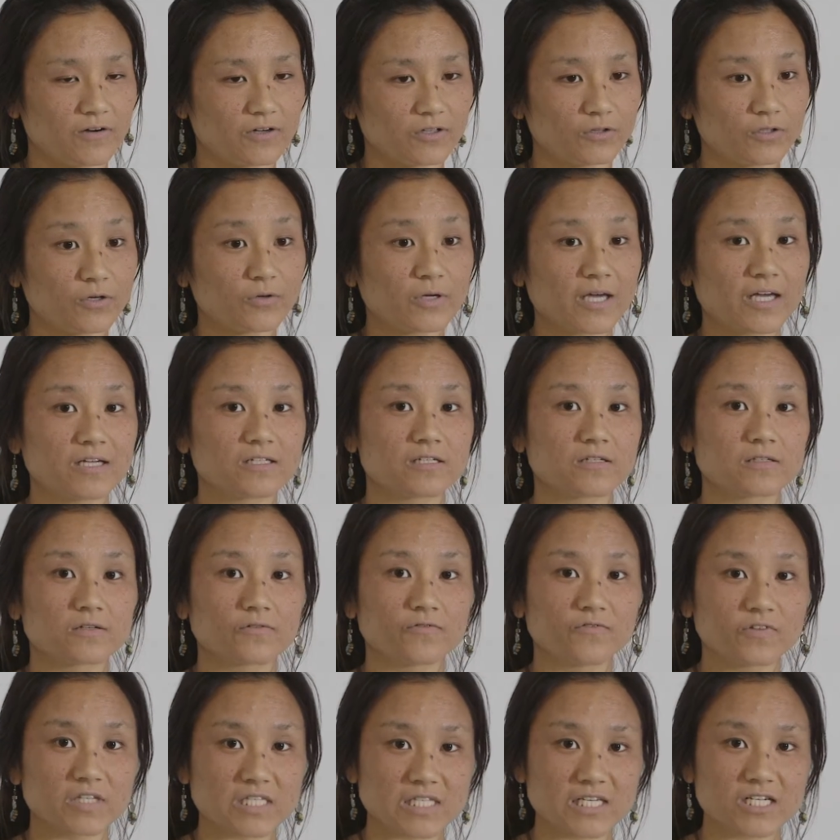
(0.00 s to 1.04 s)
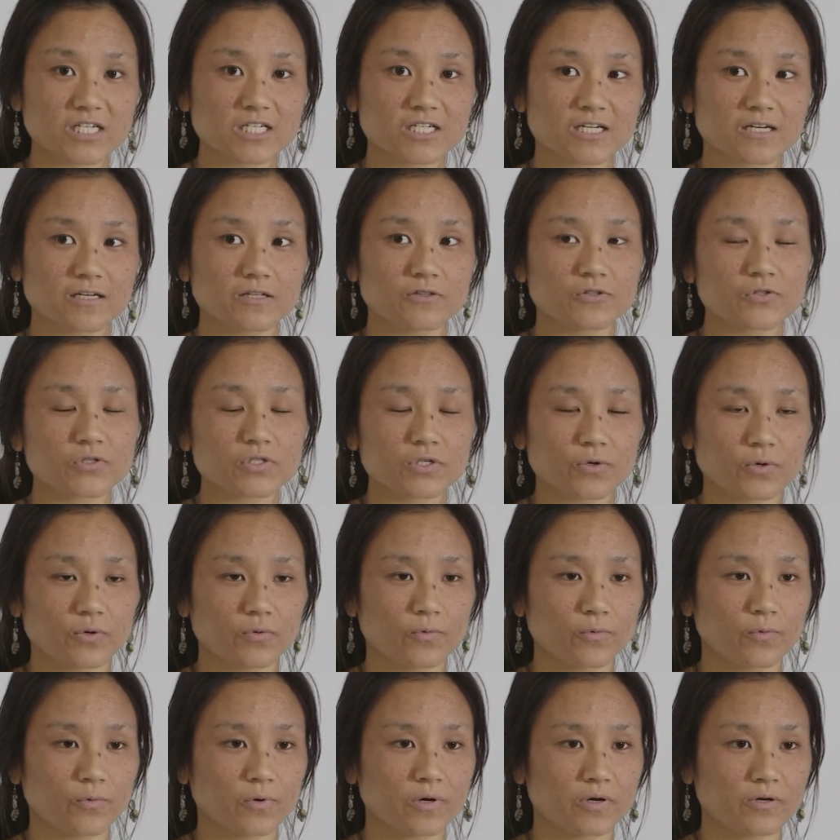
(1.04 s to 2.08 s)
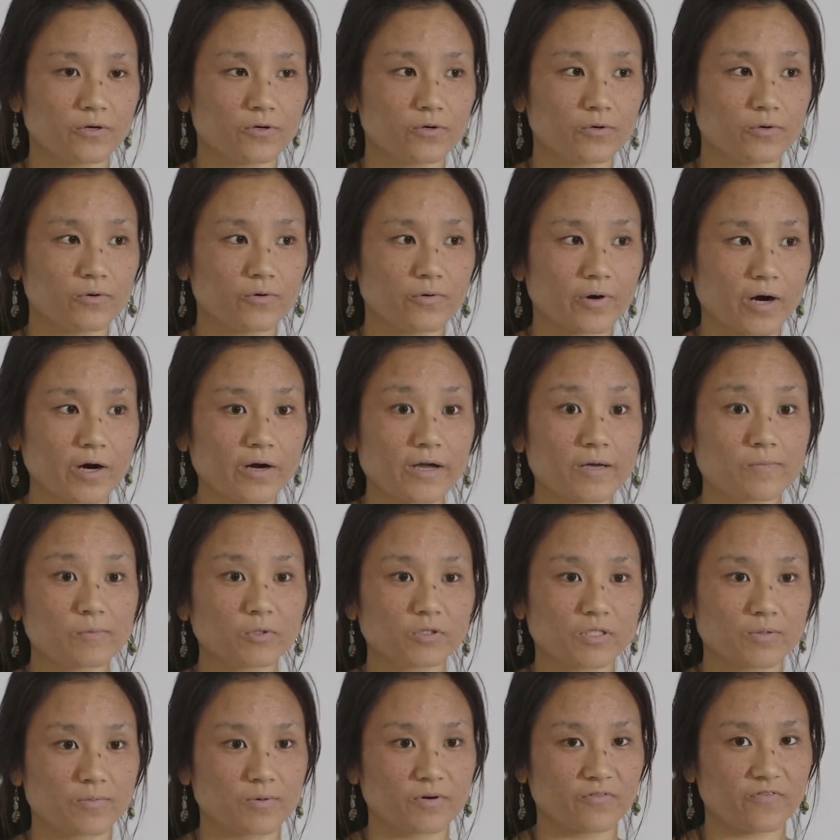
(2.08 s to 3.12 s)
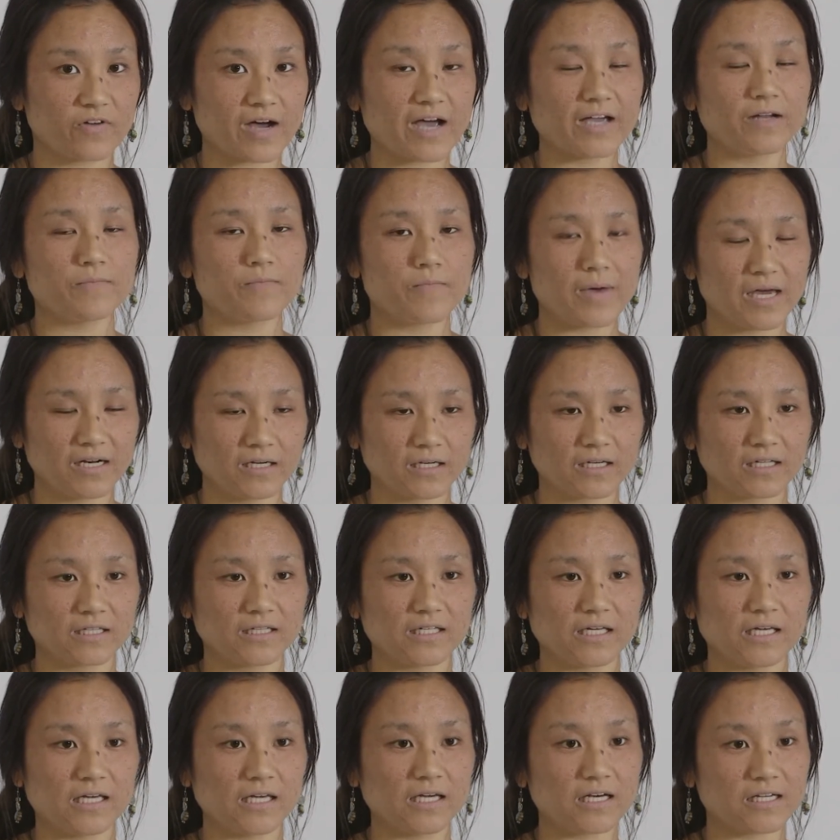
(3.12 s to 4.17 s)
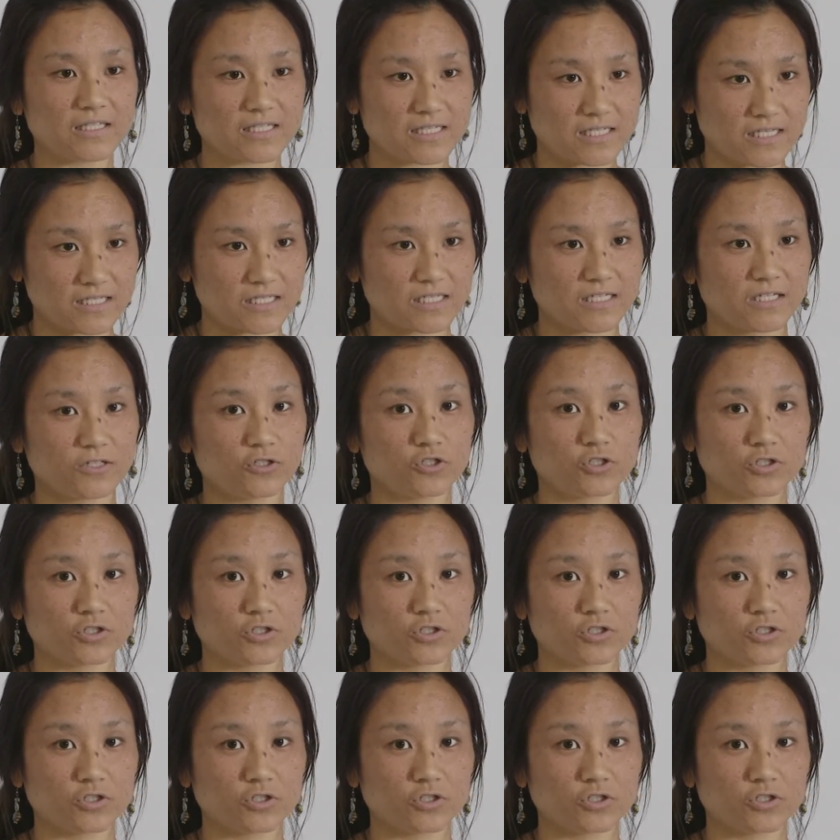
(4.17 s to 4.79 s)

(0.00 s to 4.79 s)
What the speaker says: locations of physicians who are able to provide medically assisted